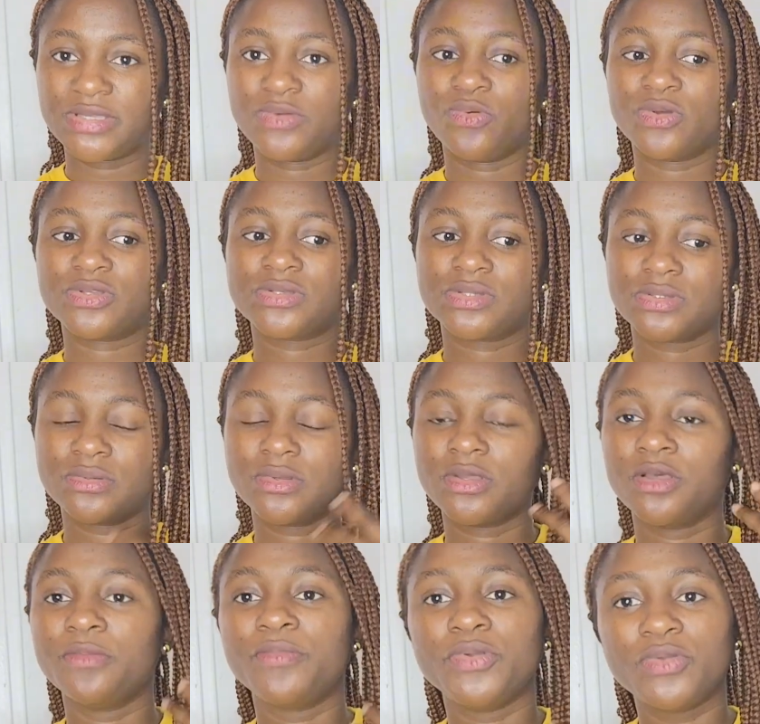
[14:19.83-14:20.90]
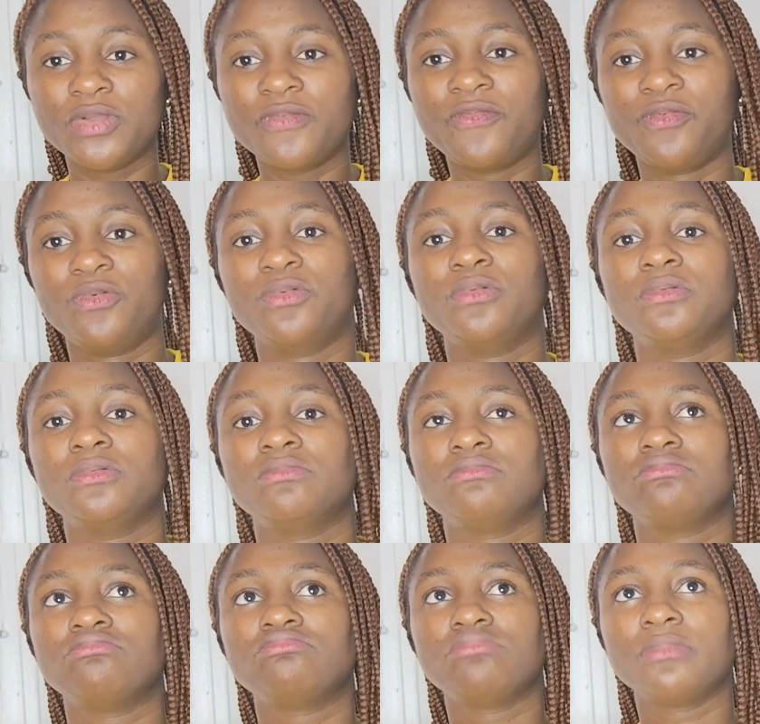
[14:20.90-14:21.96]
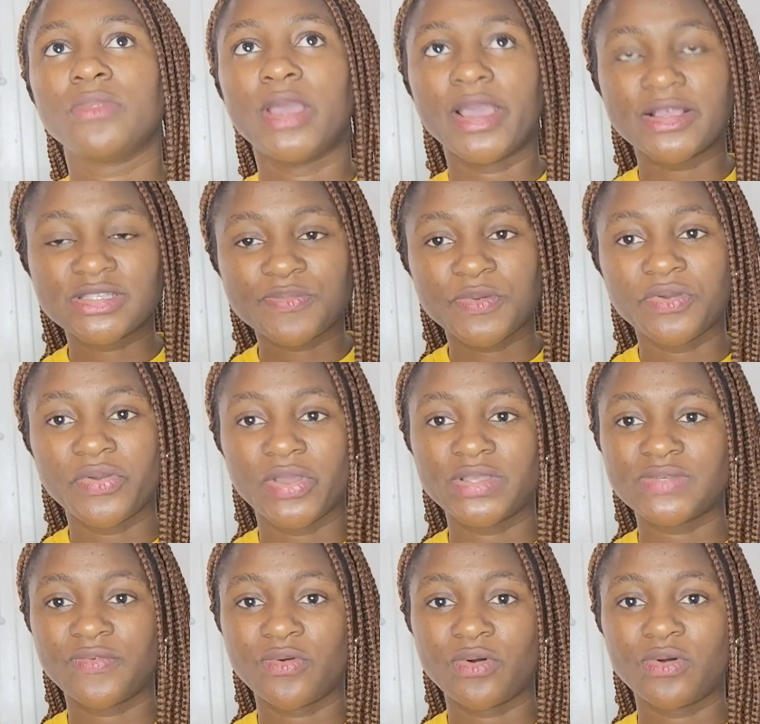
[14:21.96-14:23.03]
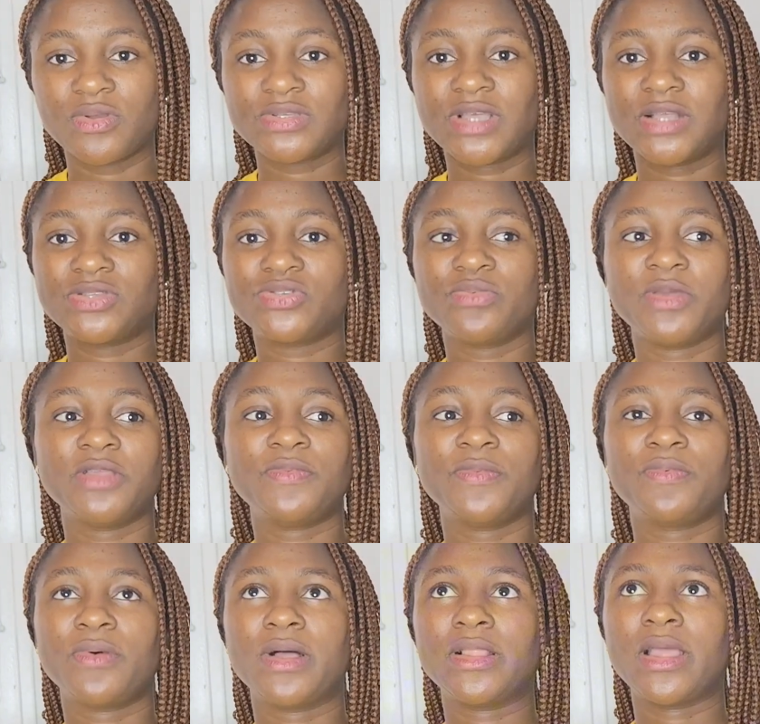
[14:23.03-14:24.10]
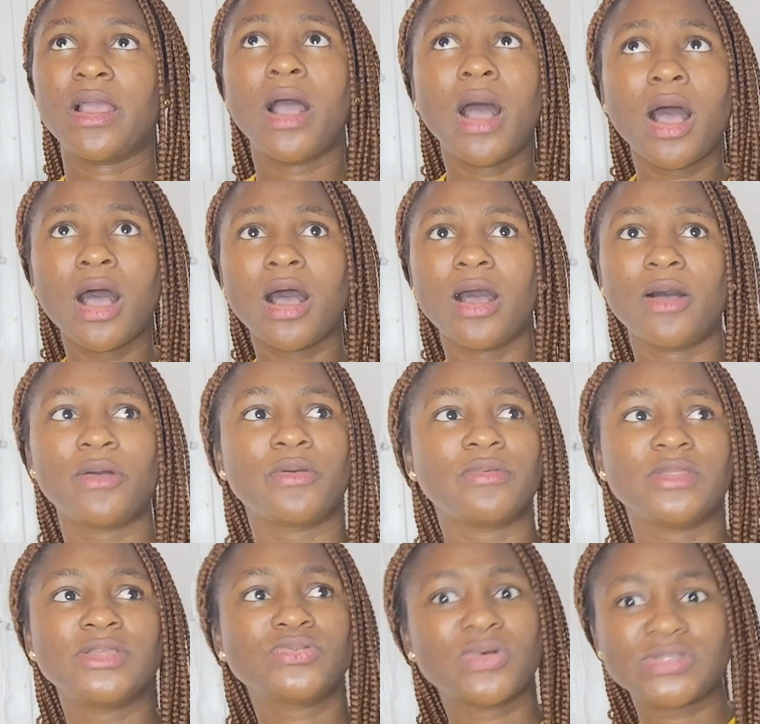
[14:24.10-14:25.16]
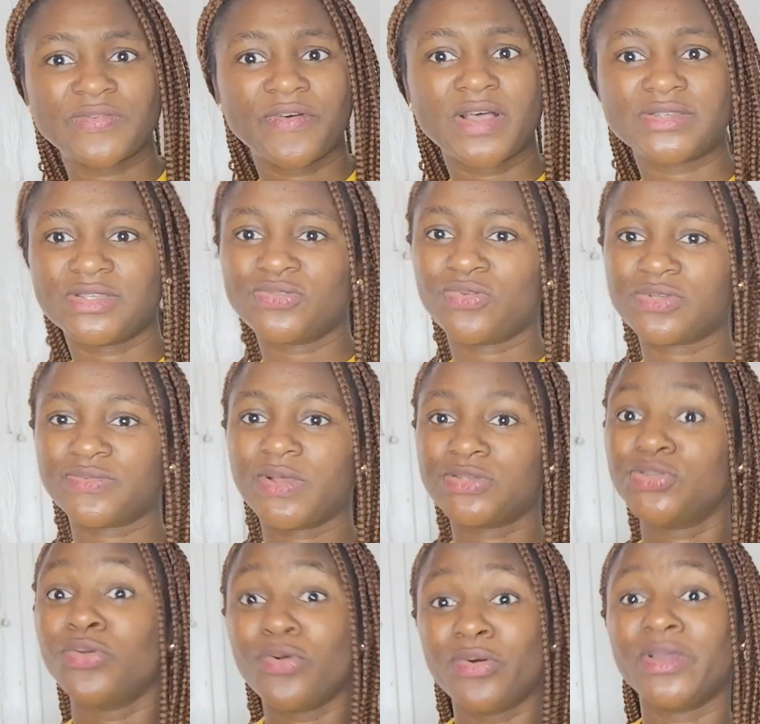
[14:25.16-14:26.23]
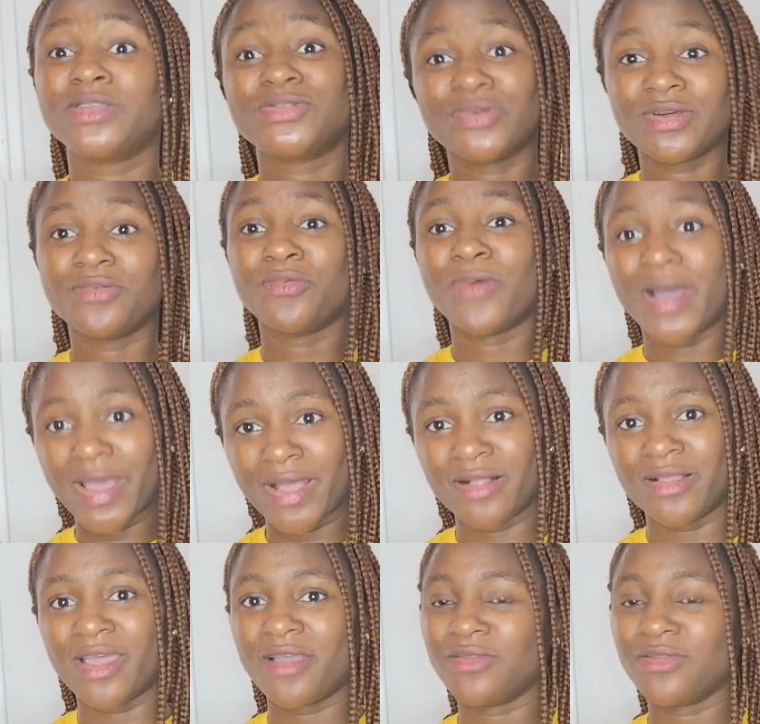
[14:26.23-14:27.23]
It was a beautiful experience for us, and so many people are like, this was fast. No, it took a while.